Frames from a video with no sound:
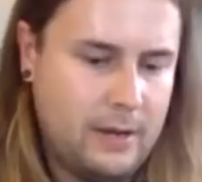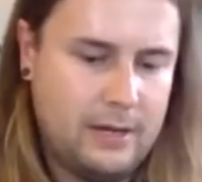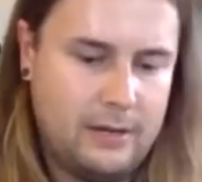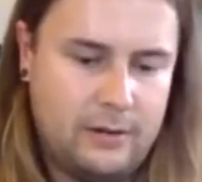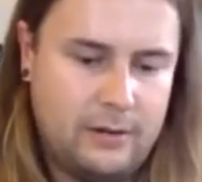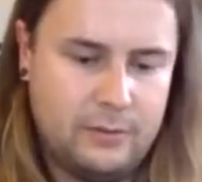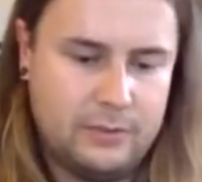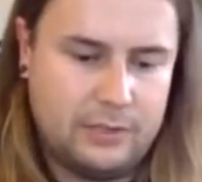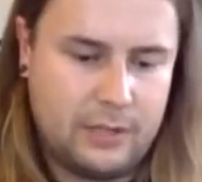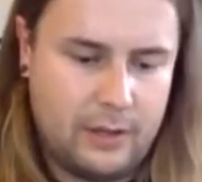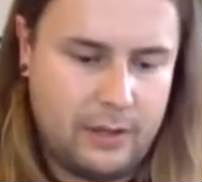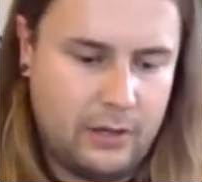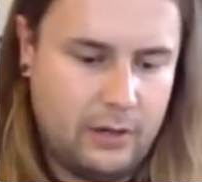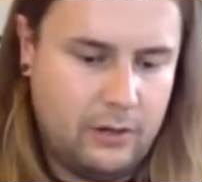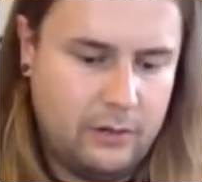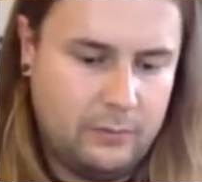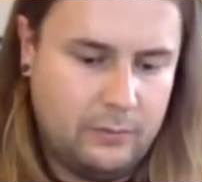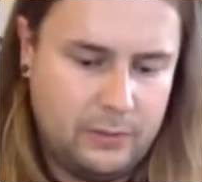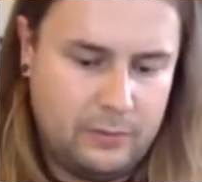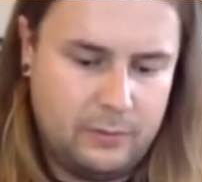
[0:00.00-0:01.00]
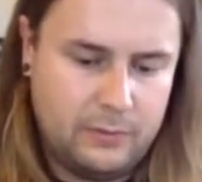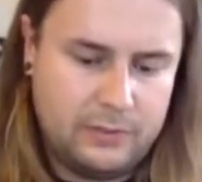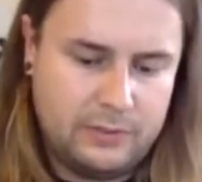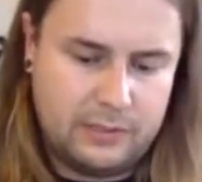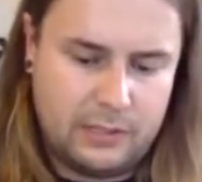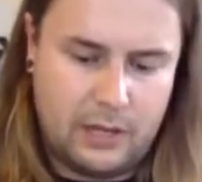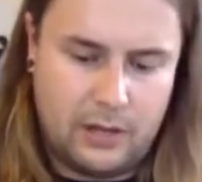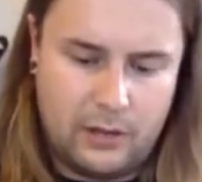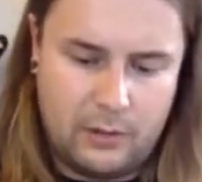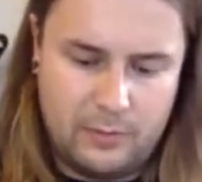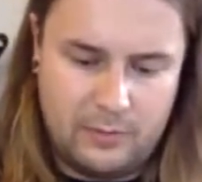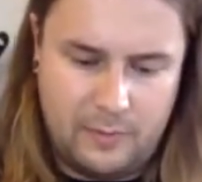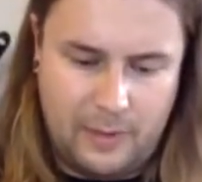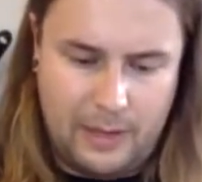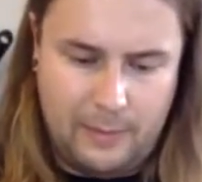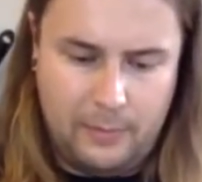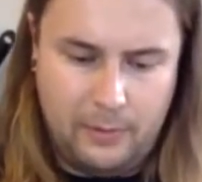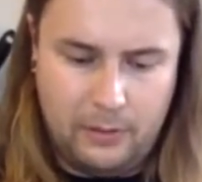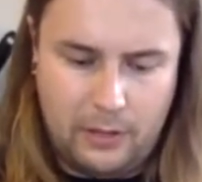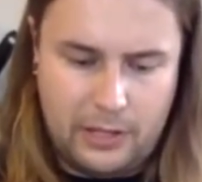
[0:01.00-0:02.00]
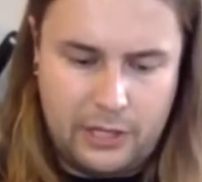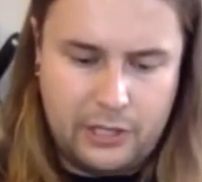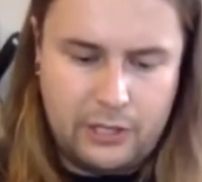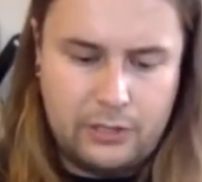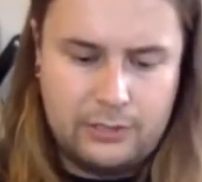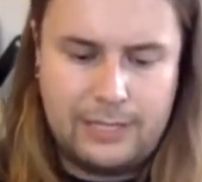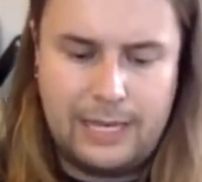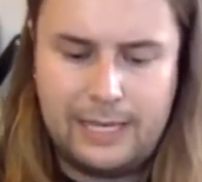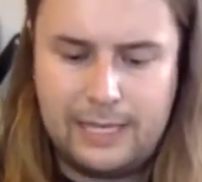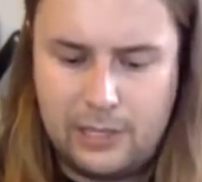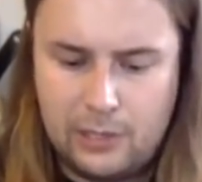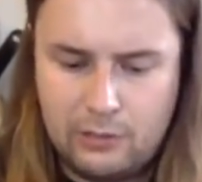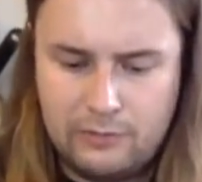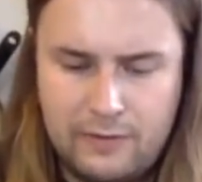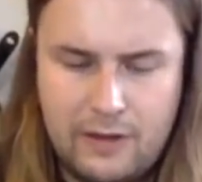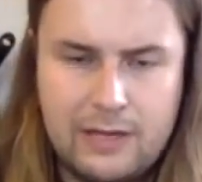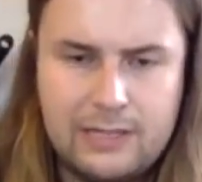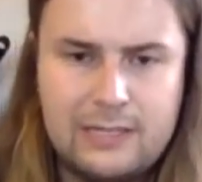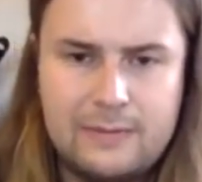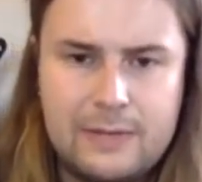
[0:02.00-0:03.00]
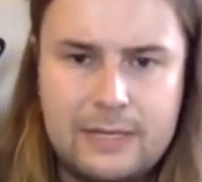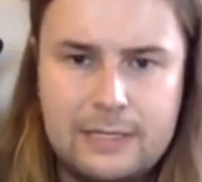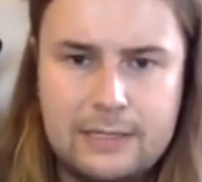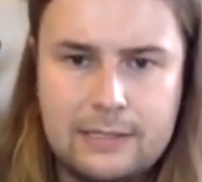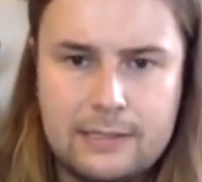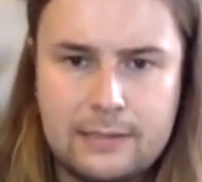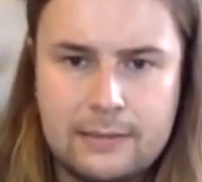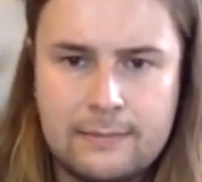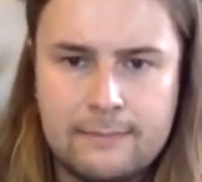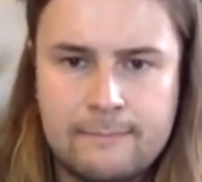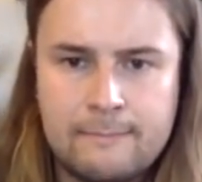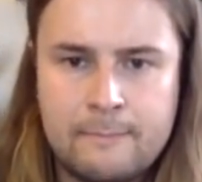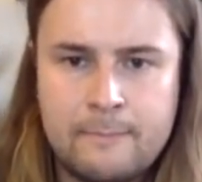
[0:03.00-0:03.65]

I don't know what's going on. What's going on with people? Are you not taking your vitamins?